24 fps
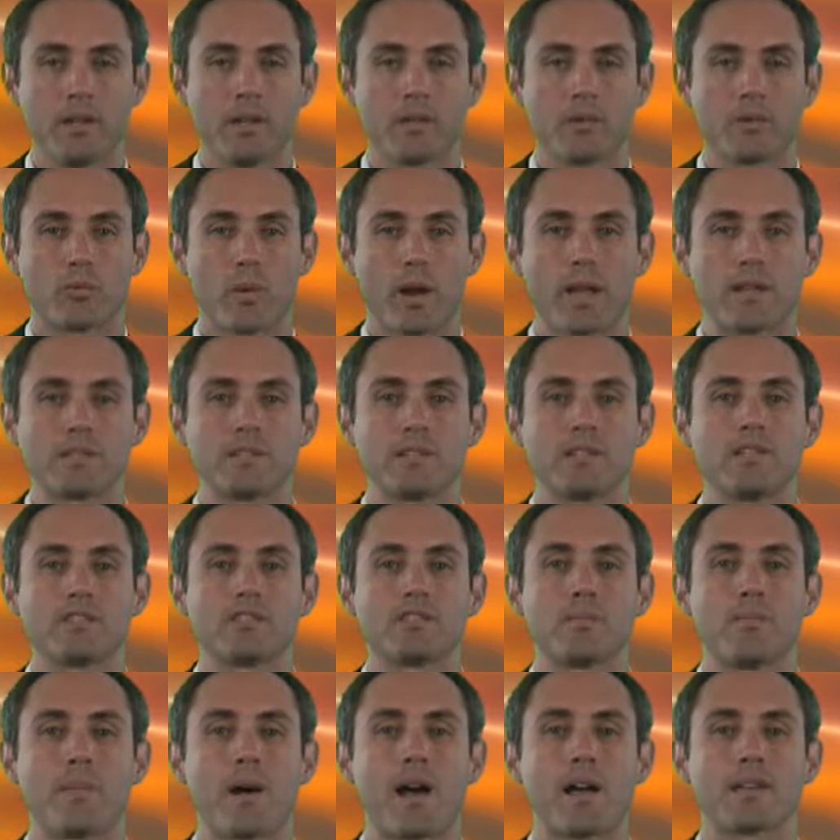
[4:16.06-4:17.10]

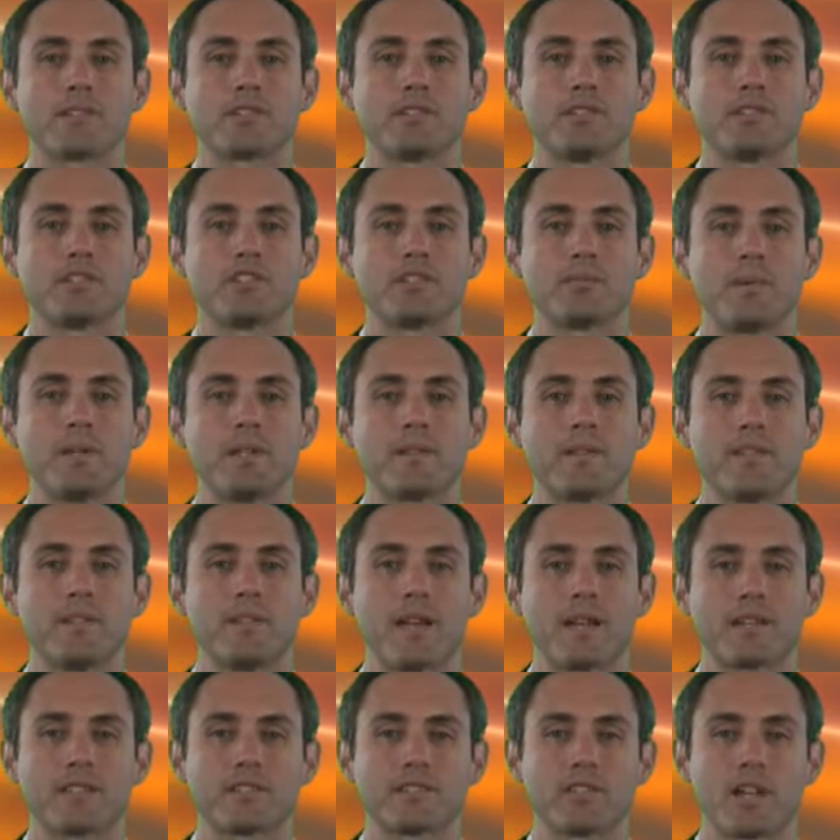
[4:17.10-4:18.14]
Residents of Boston spent the
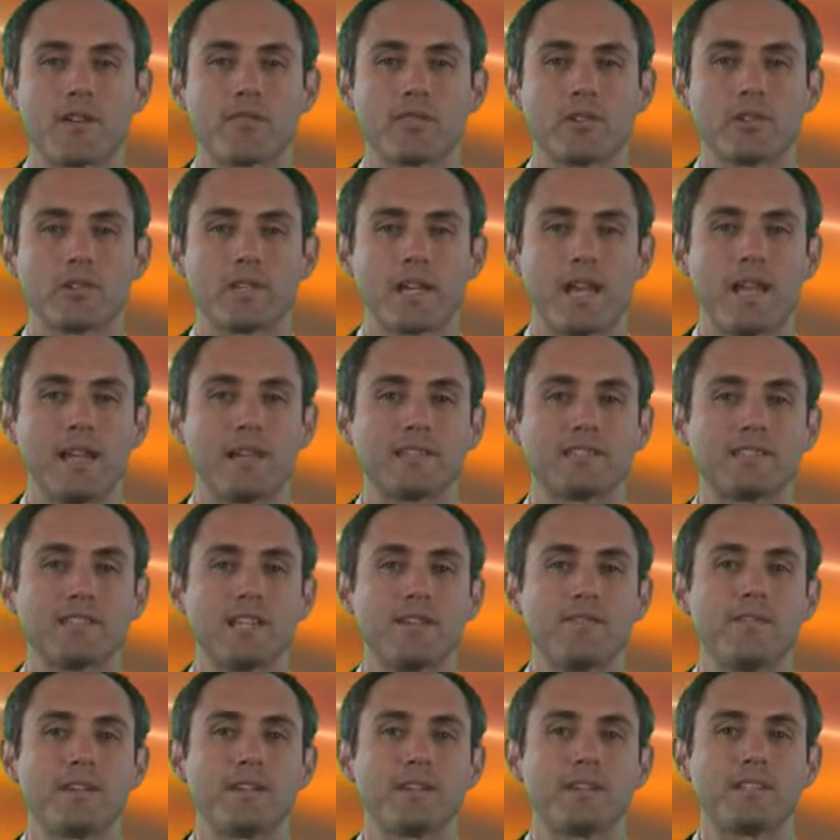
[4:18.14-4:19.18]
next several days
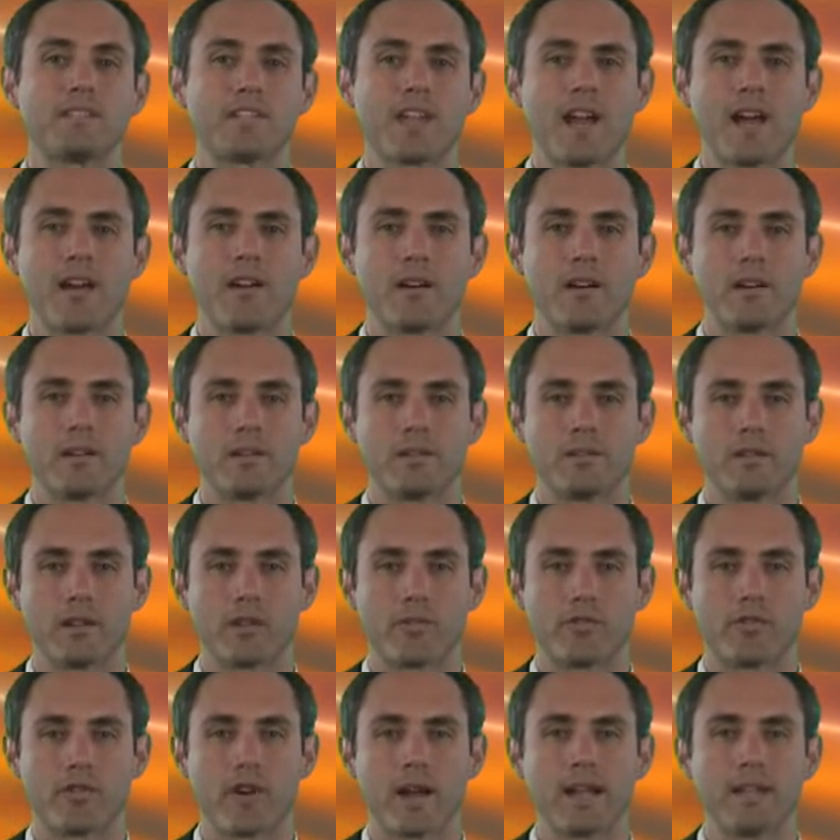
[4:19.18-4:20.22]
living in terror,
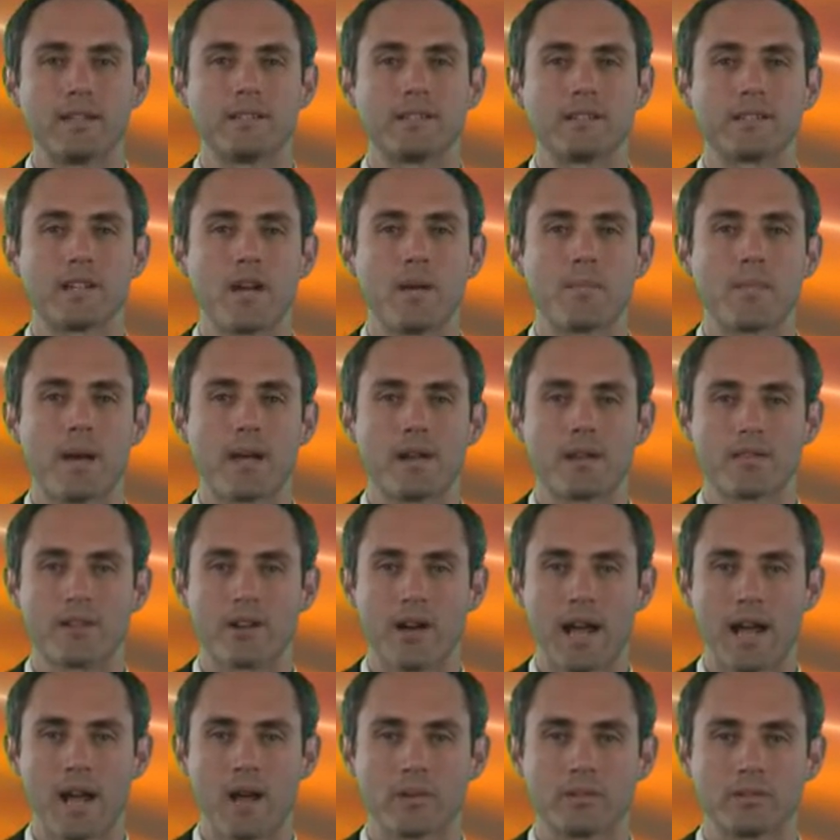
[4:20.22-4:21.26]
afraid to come out of
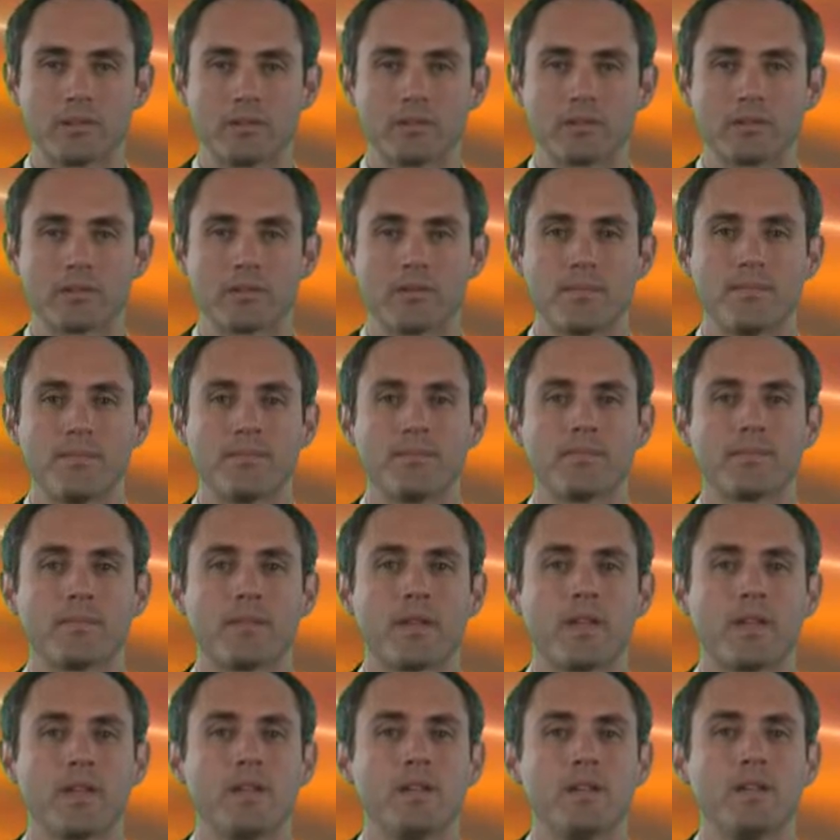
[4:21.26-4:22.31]
their houses.
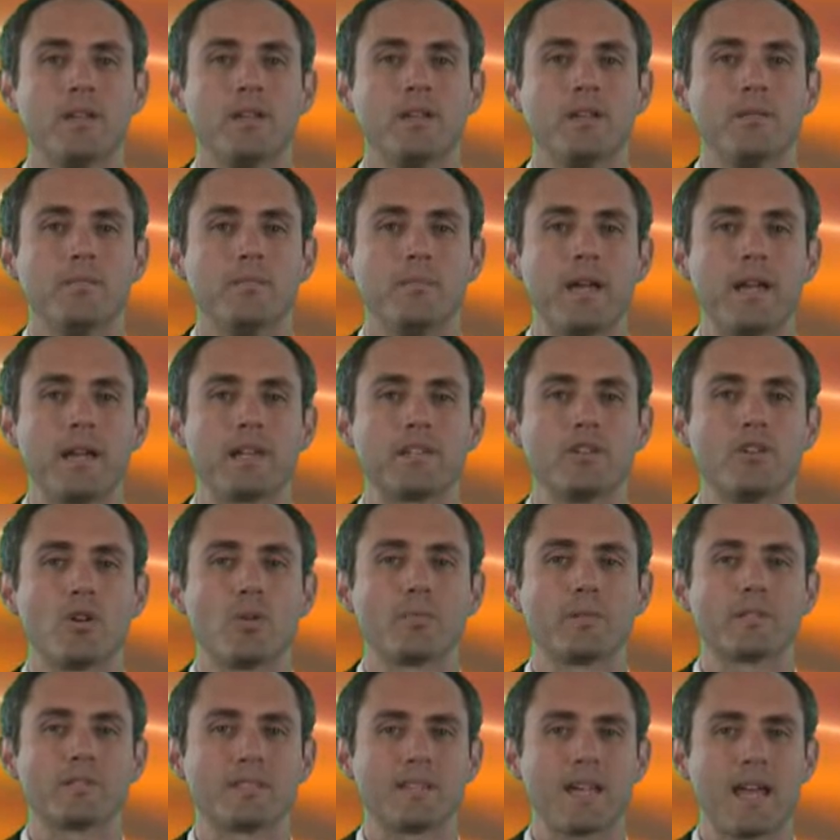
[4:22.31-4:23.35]
Make no
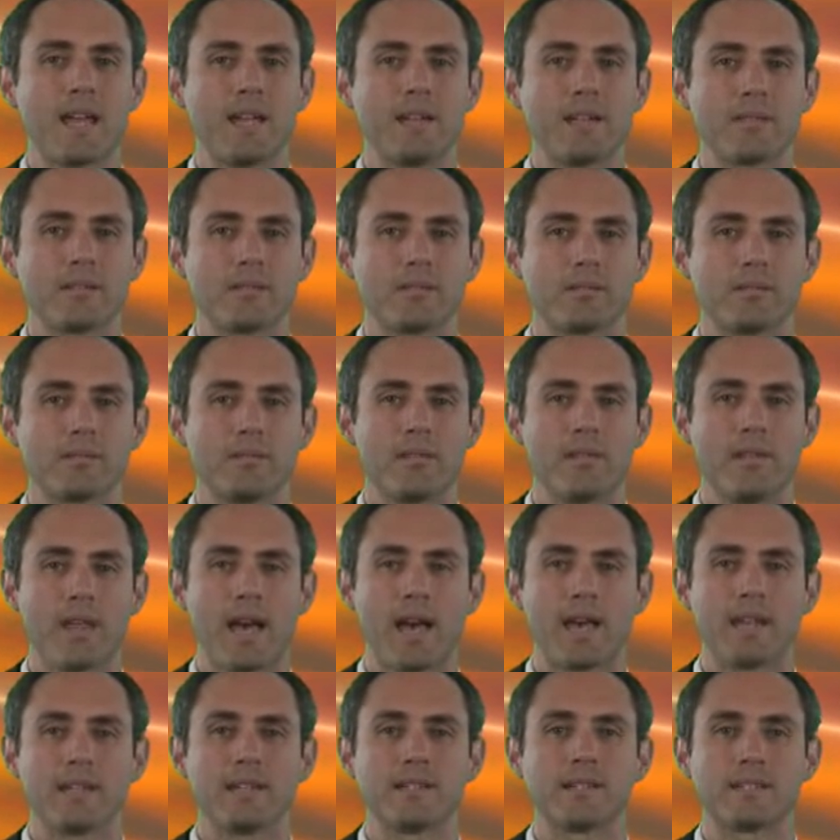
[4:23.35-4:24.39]
mistake,
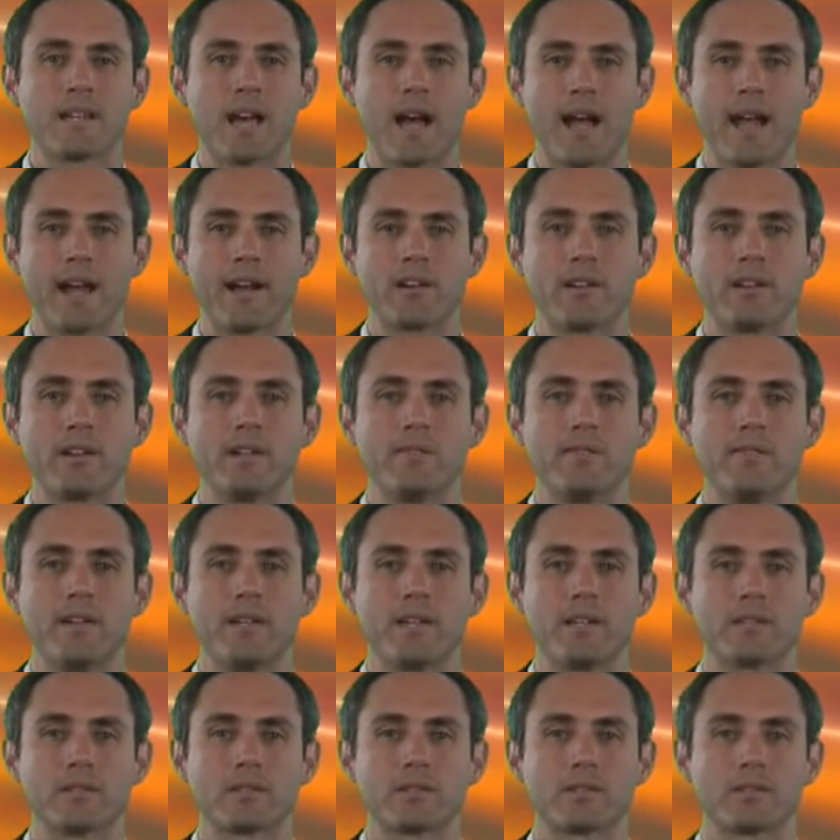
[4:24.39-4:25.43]
that entire
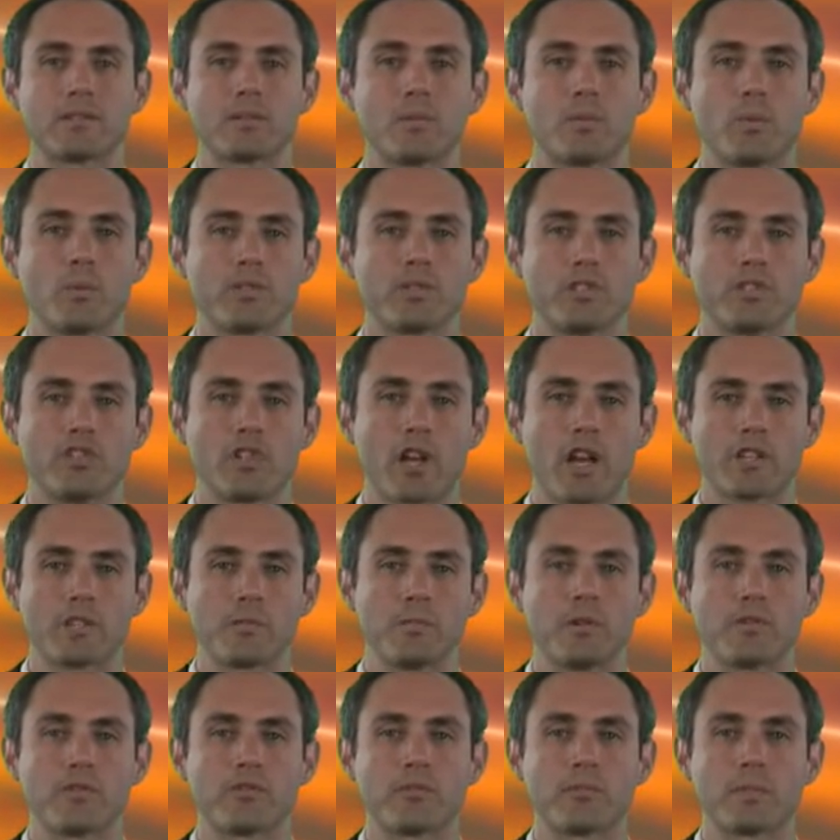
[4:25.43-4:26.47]
event was a
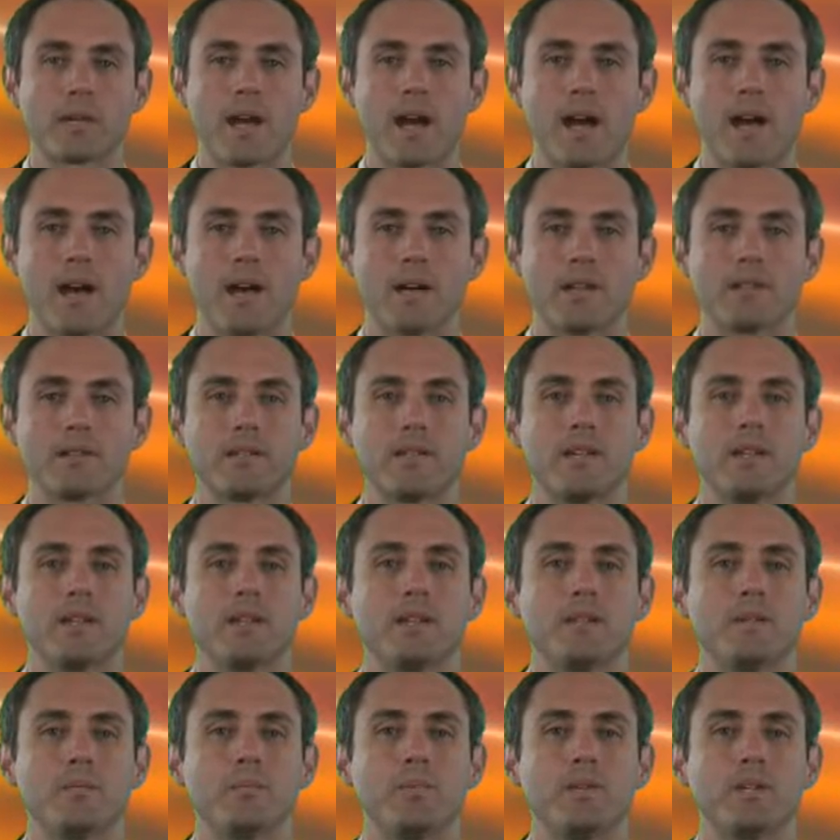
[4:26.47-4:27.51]
judgment from God
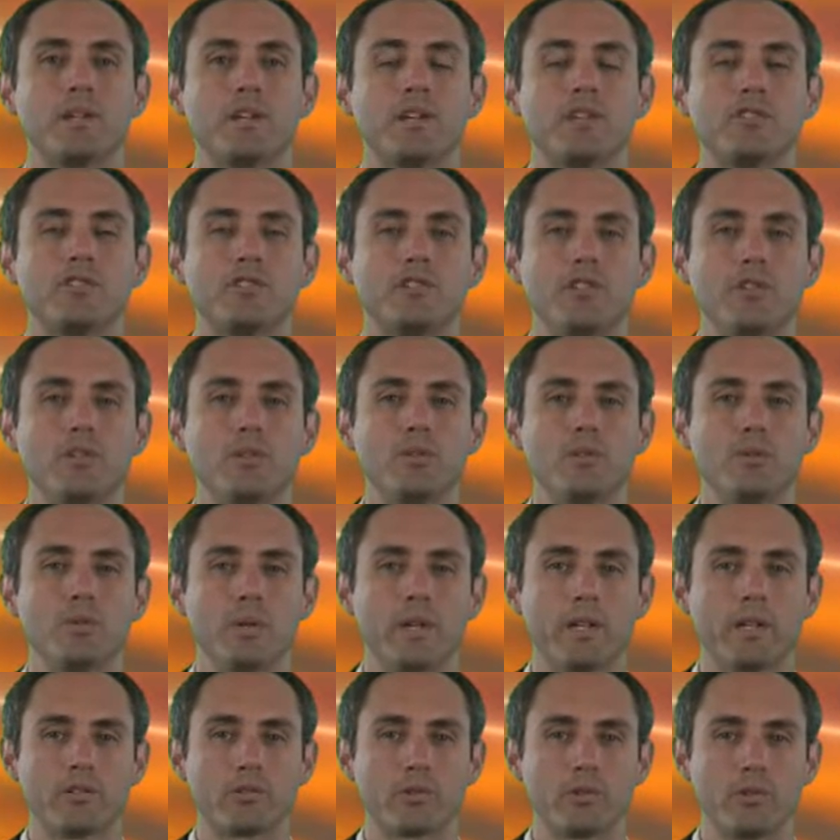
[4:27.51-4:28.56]
because
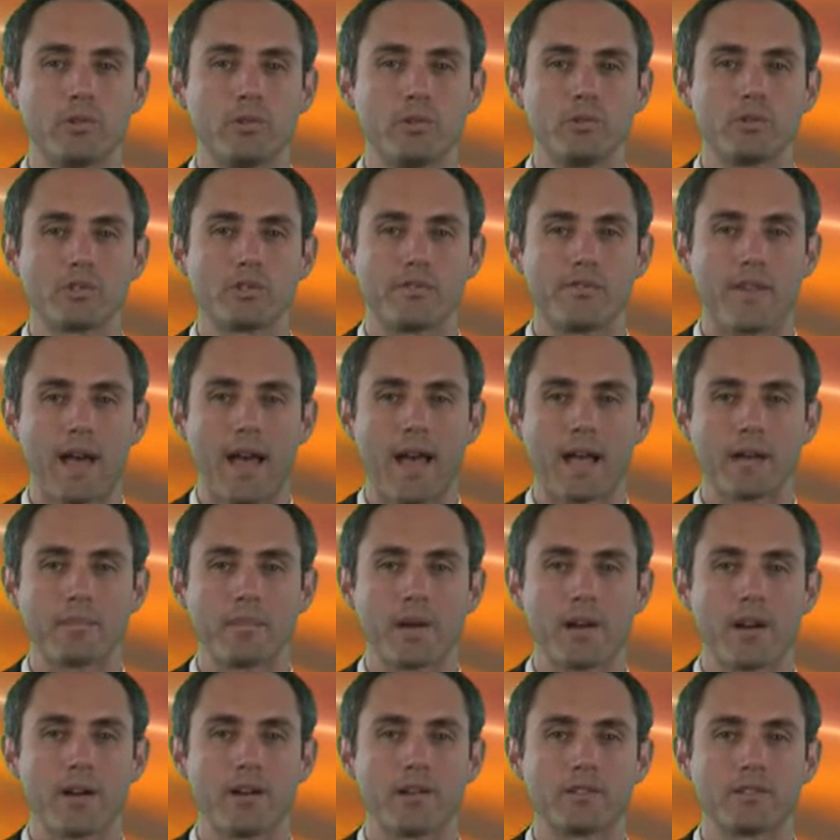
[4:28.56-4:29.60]
you introduced fag
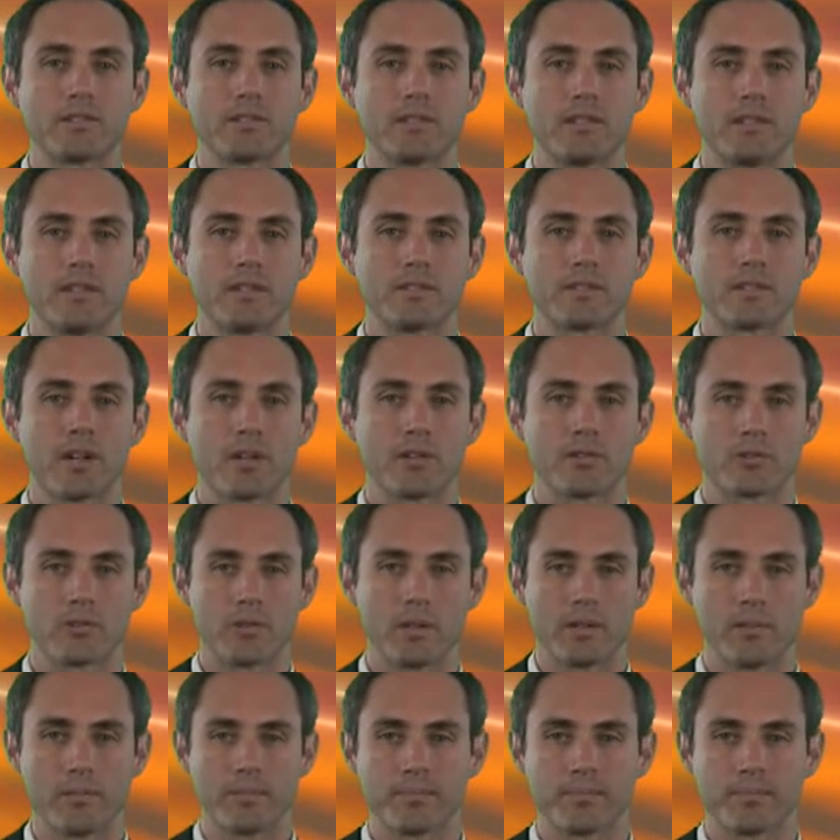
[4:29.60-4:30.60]
marriage to this country.